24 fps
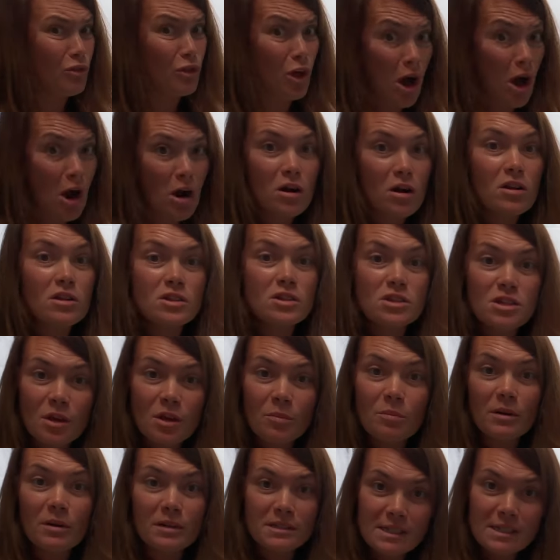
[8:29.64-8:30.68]
large
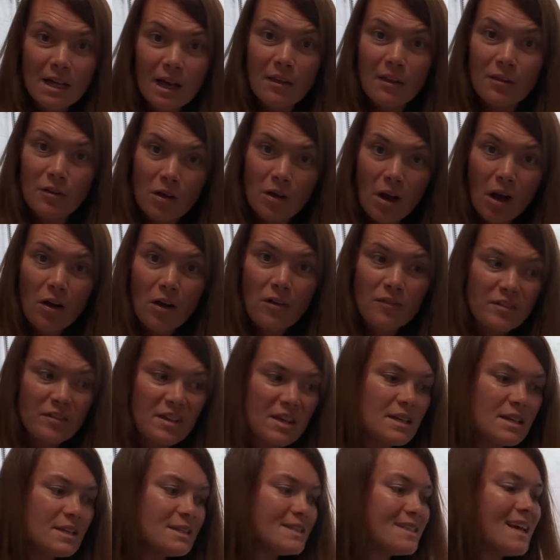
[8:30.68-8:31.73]
compared to other R
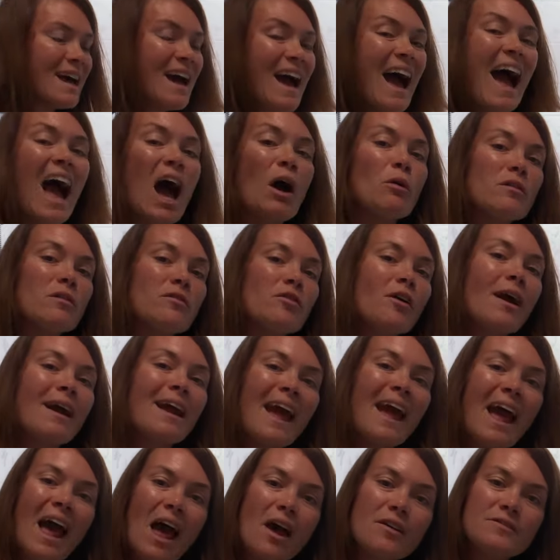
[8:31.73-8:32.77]
Vs. However, I
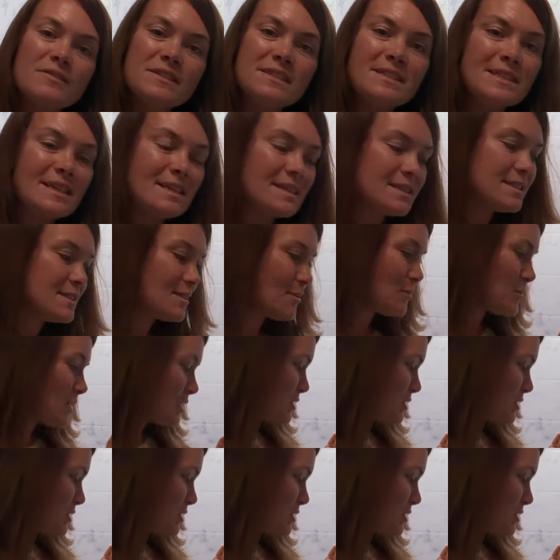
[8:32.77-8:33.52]
have seen some